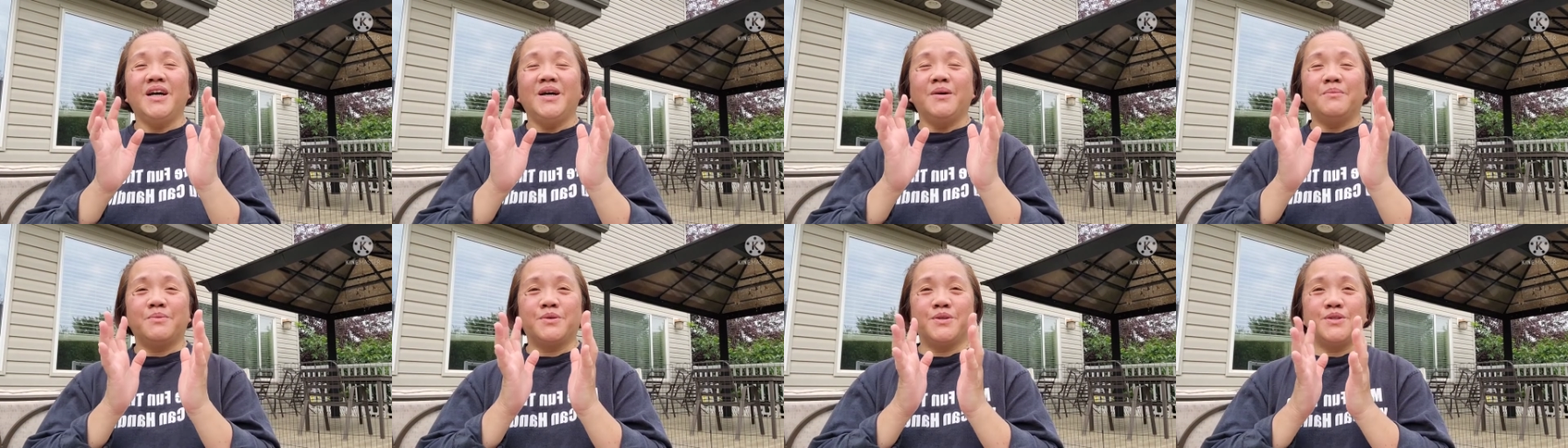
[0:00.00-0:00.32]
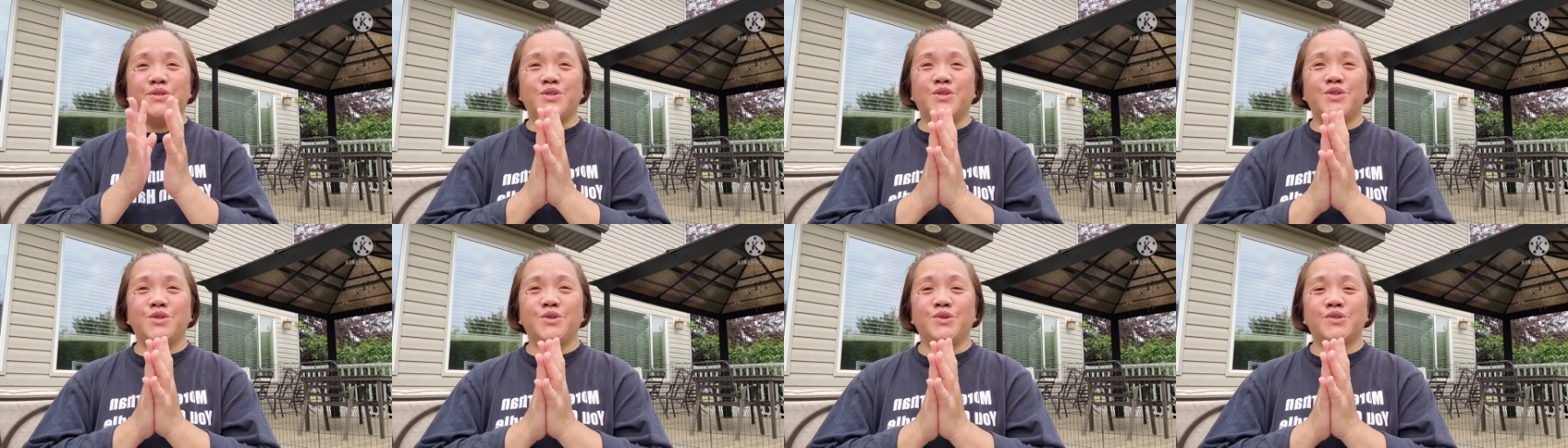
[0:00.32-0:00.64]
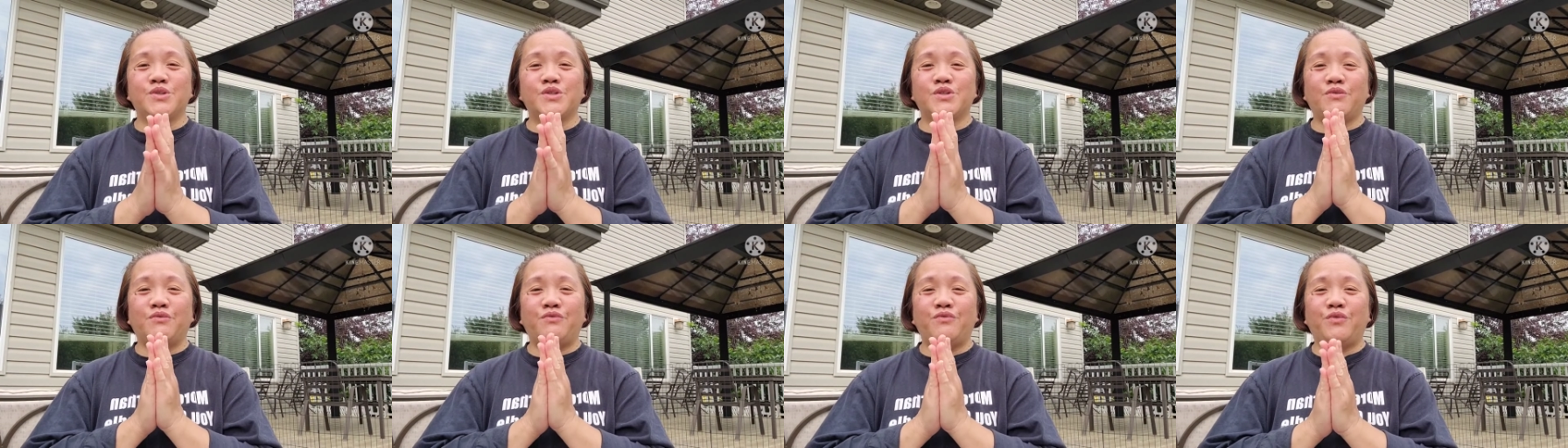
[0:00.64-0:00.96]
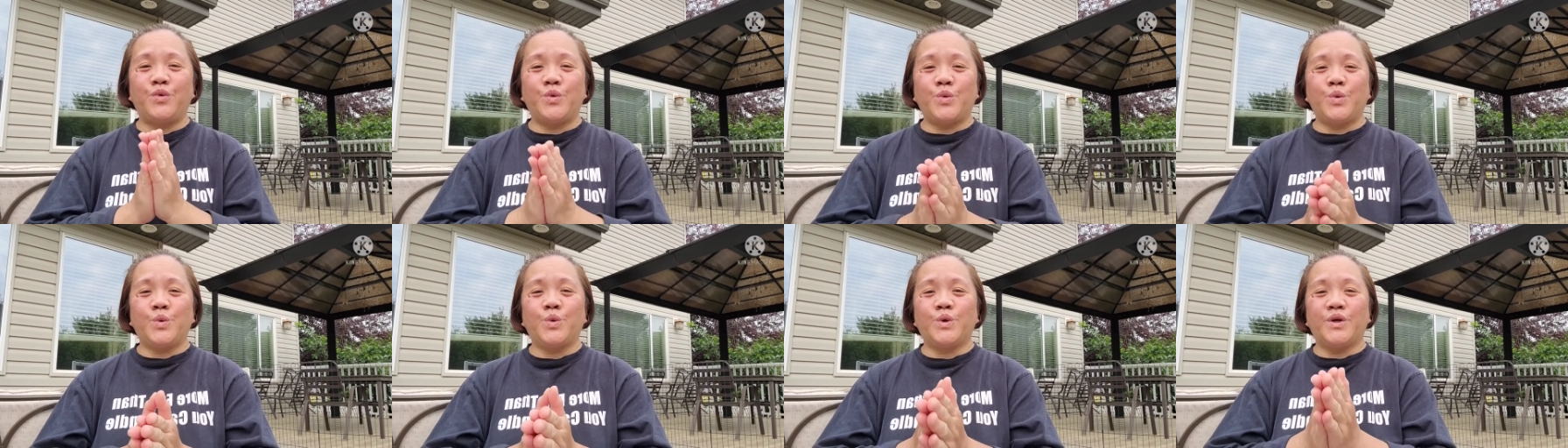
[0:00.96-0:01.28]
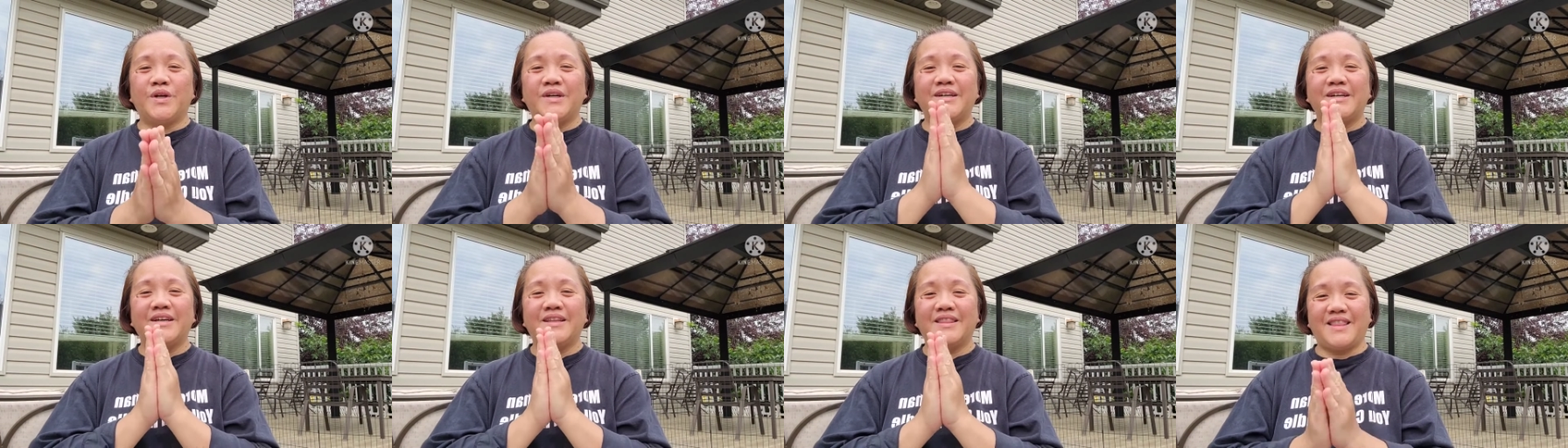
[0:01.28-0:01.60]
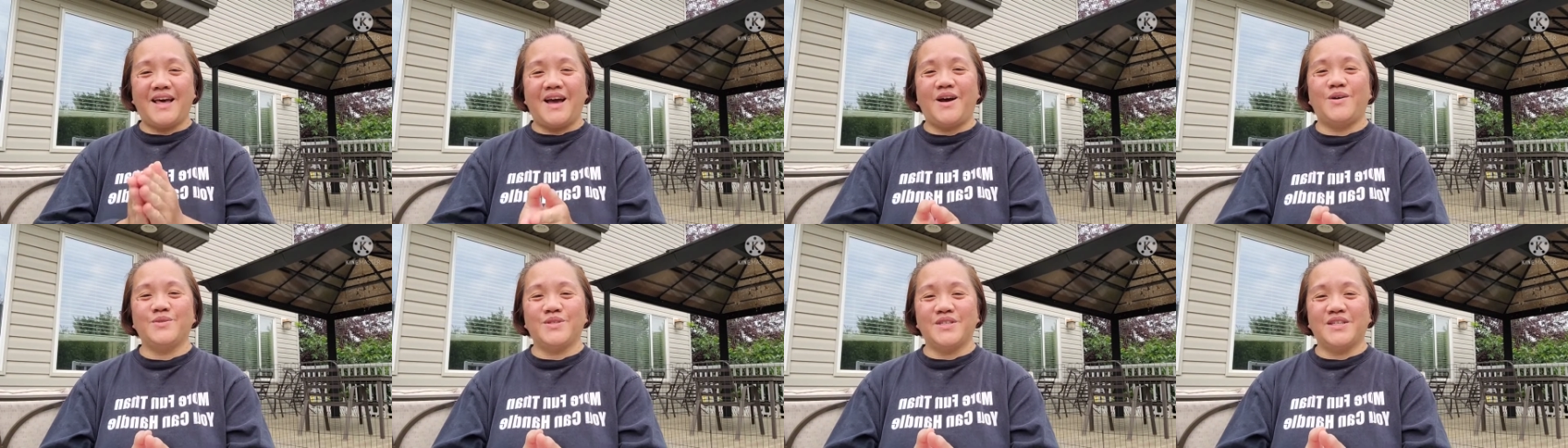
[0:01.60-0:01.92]
produce
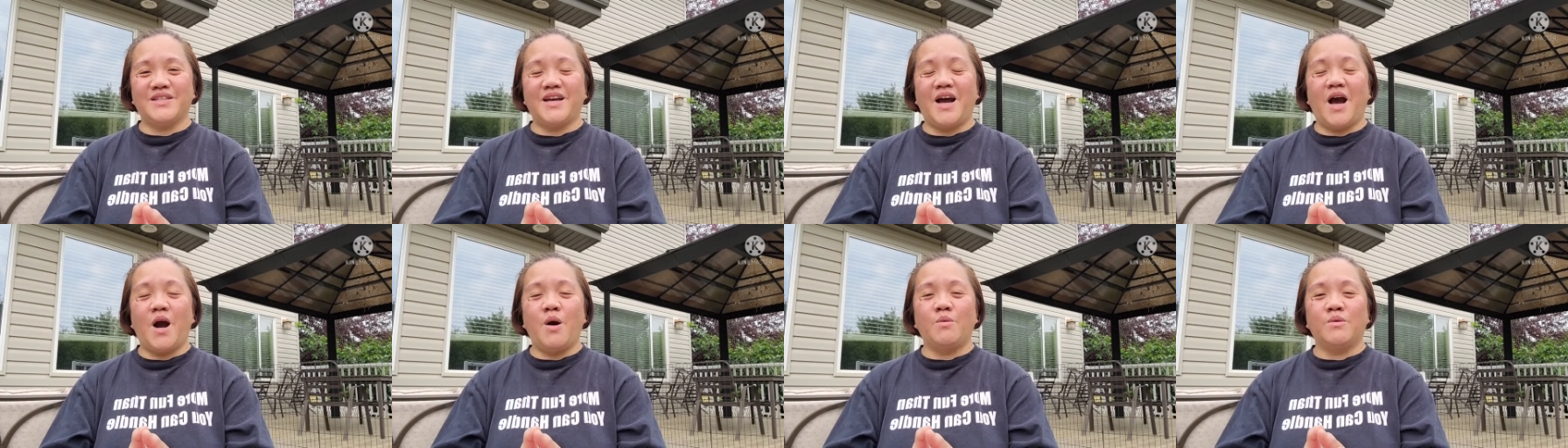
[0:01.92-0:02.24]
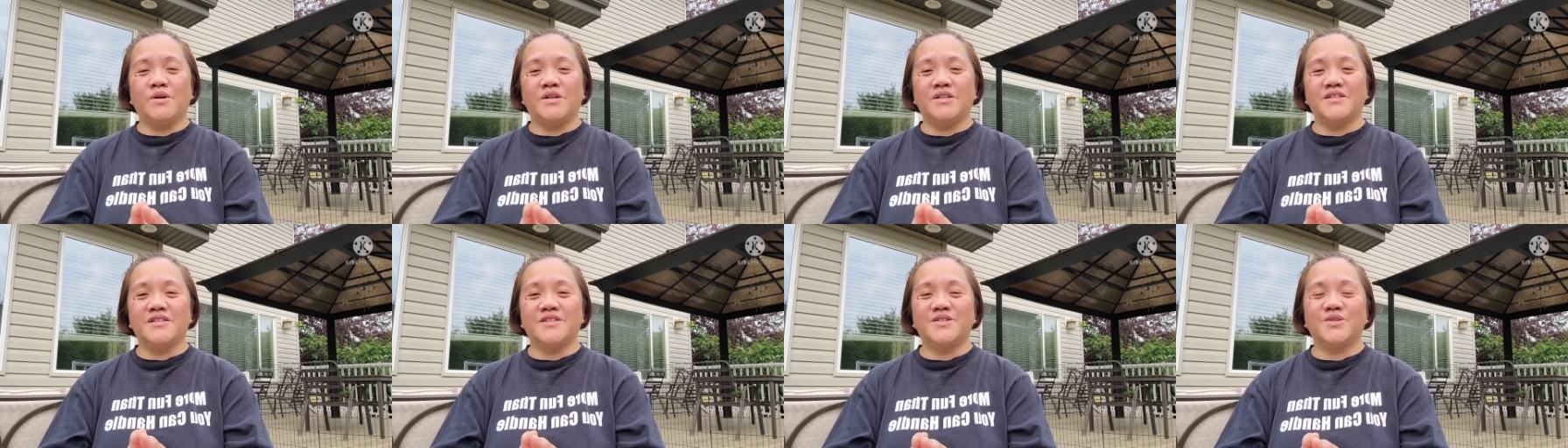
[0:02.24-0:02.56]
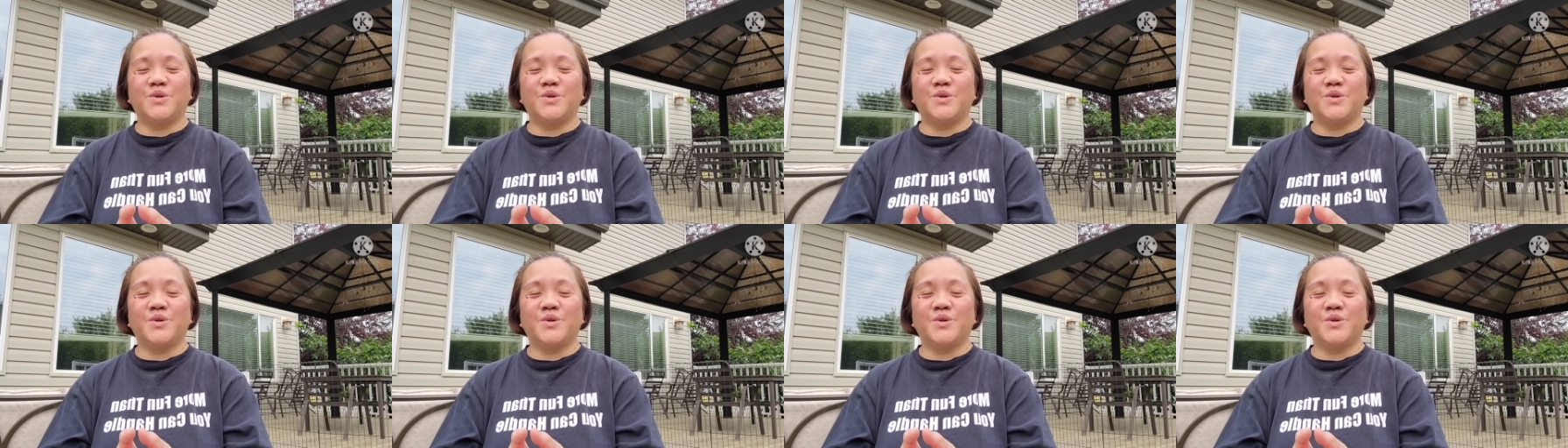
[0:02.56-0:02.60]
4000 hours